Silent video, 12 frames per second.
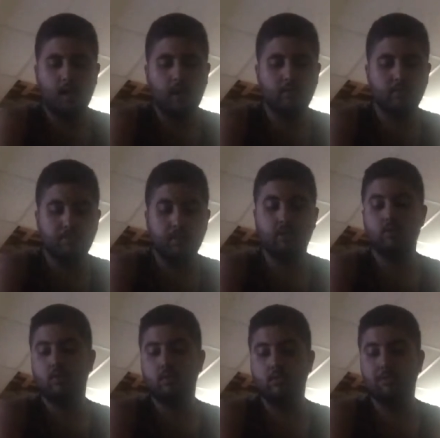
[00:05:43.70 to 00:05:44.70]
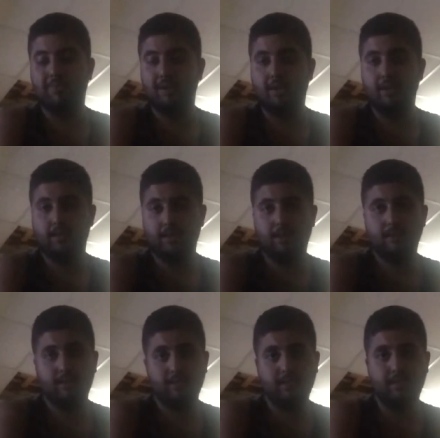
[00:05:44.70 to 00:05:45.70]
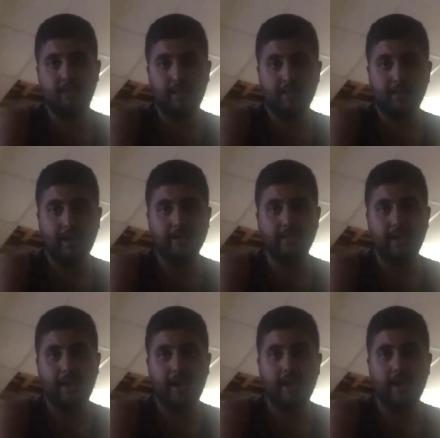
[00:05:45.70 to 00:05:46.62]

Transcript: and it was pretty cool it was a pretty sick class i